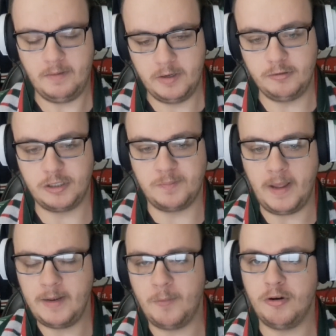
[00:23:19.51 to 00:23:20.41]
He would just
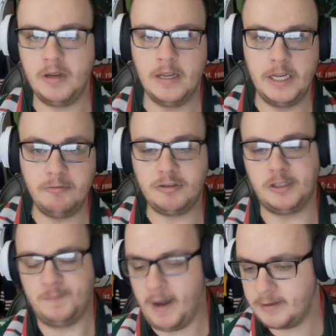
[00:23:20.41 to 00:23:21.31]
play the ball. He would
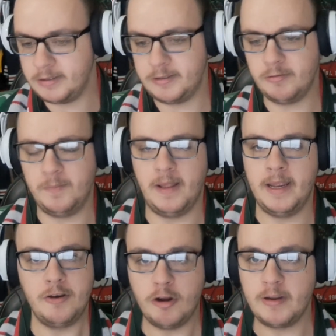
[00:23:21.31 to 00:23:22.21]
just pass it to a
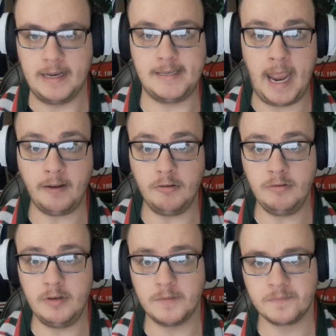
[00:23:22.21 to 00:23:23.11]
player, not get
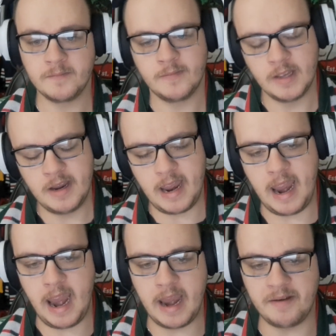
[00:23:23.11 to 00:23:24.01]
tackled,
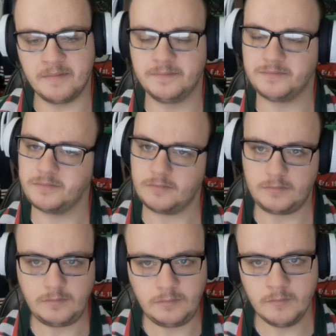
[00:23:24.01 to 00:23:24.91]
and
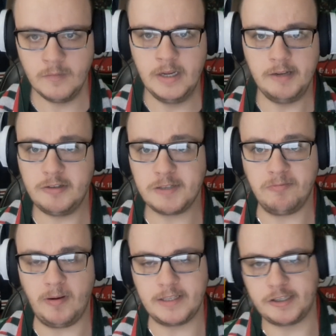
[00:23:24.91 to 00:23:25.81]
he'll just
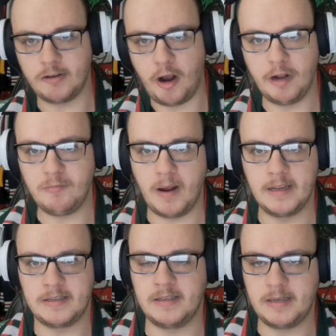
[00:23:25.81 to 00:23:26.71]
run
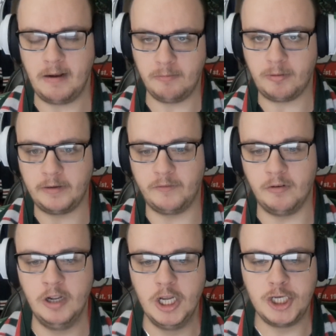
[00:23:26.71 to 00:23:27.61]
sideways instead of running forward.